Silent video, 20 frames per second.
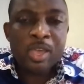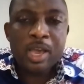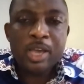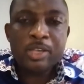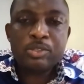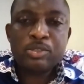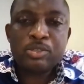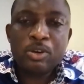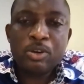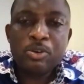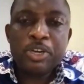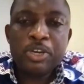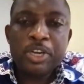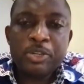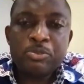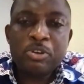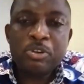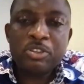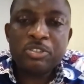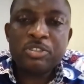So it
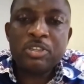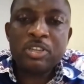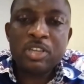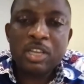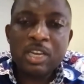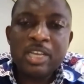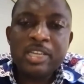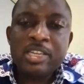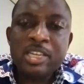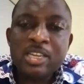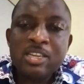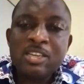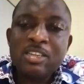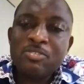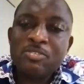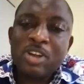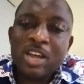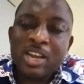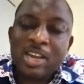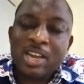was leading
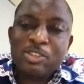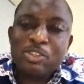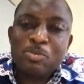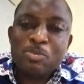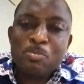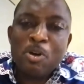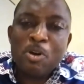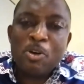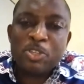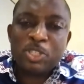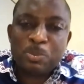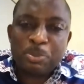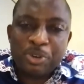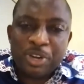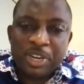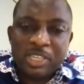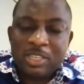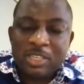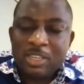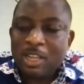rather to more
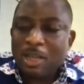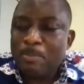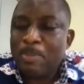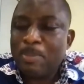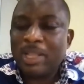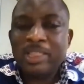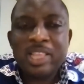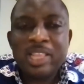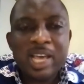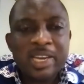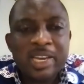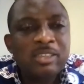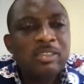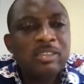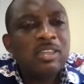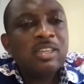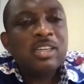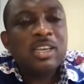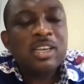spread. But then